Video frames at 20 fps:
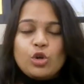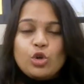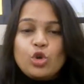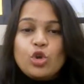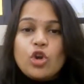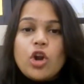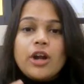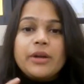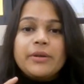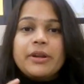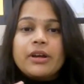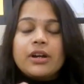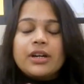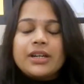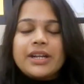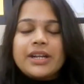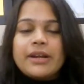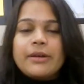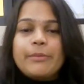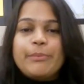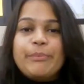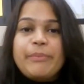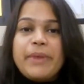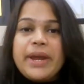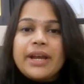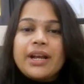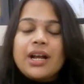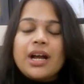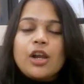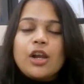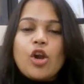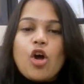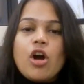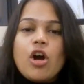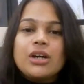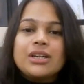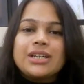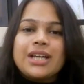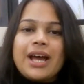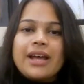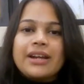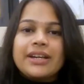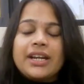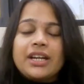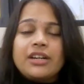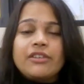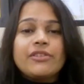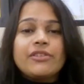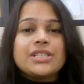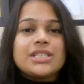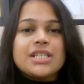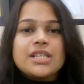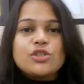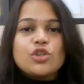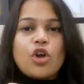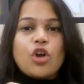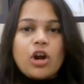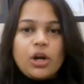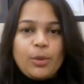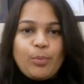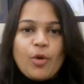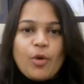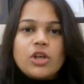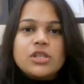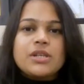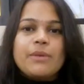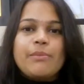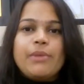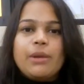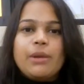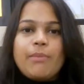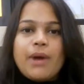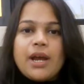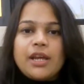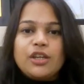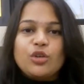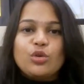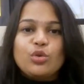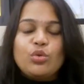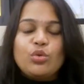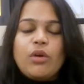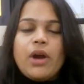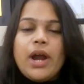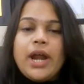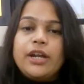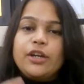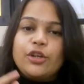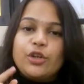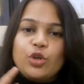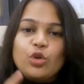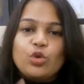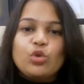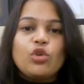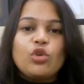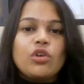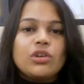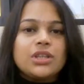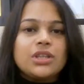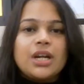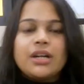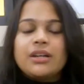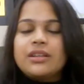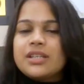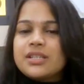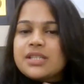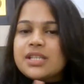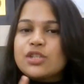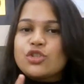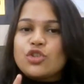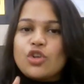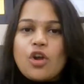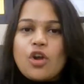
Do not make a long target which is not possible by you and you know that this is